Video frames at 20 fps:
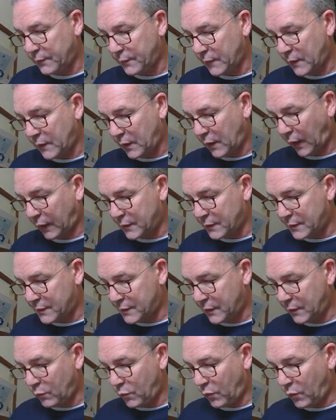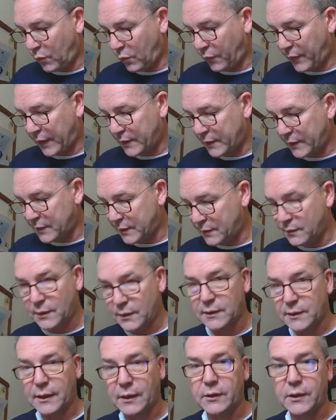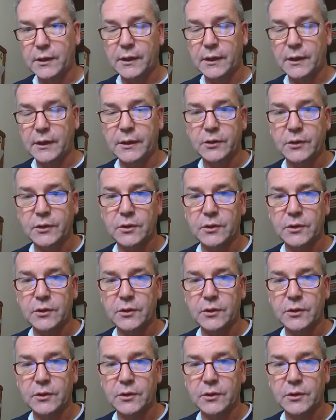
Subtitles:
and see what that did to these calculations.